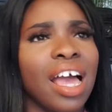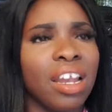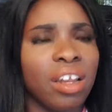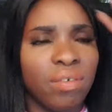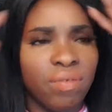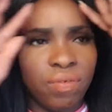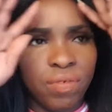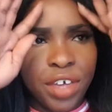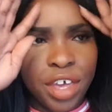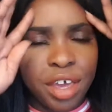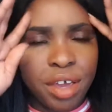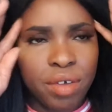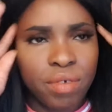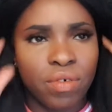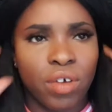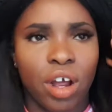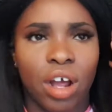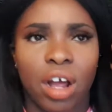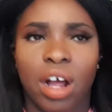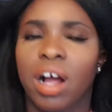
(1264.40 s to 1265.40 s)
aloe
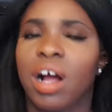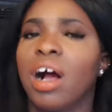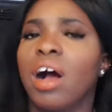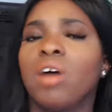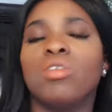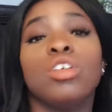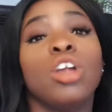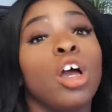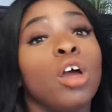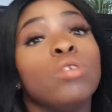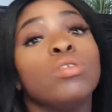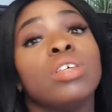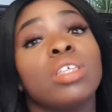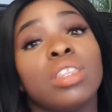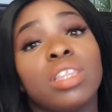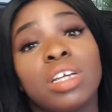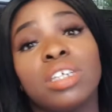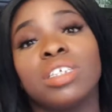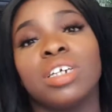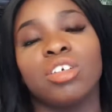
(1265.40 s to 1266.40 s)
vera, loads
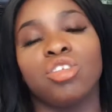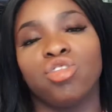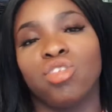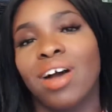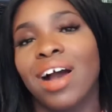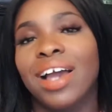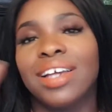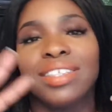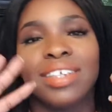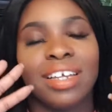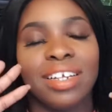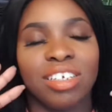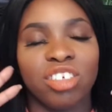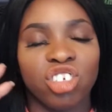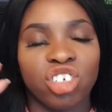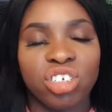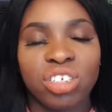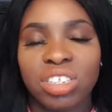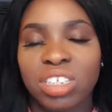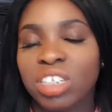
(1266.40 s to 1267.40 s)
of things I tried, and it
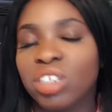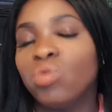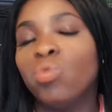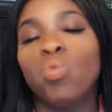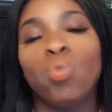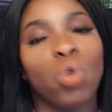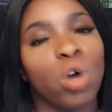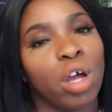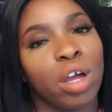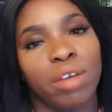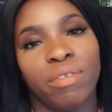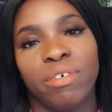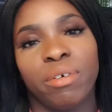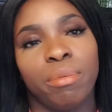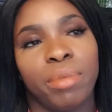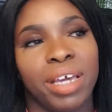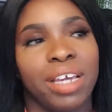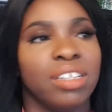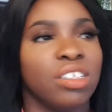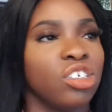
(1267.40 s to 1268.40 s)
just didn't work for
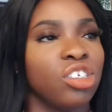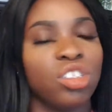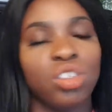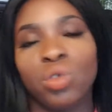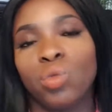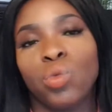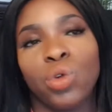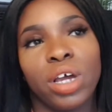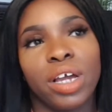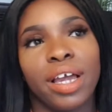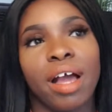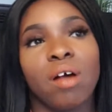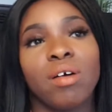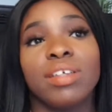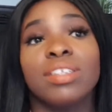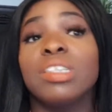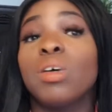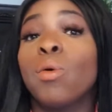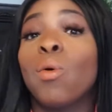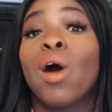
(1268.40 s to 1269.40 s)
me. It just didn't work
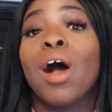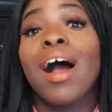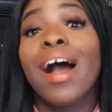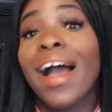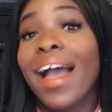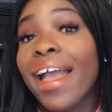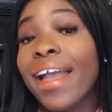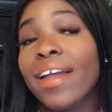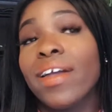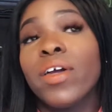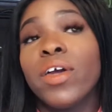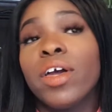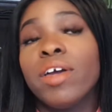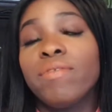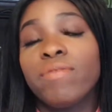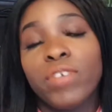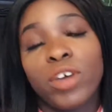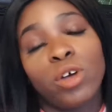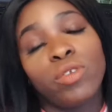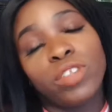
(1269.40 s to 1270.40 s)
out. So I
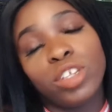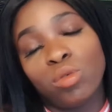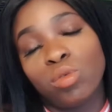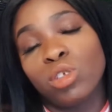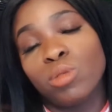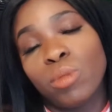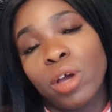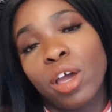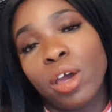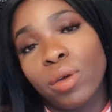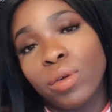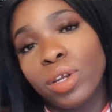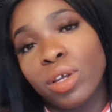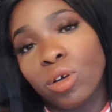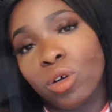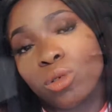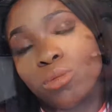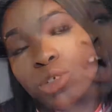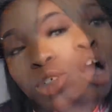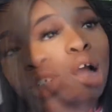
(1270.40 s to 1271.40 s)
felt this was my only
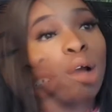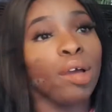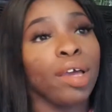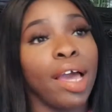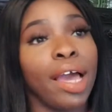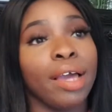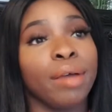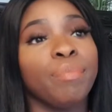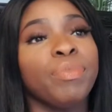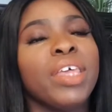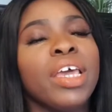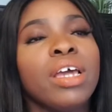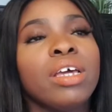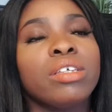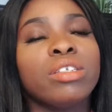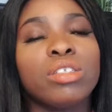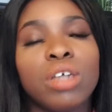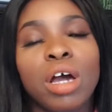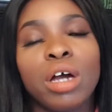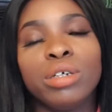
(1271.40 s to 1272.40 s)
option. Okay,
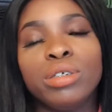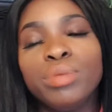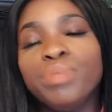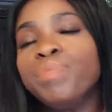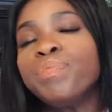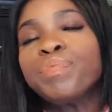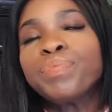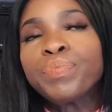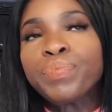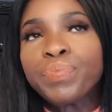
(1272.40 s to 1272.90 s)
so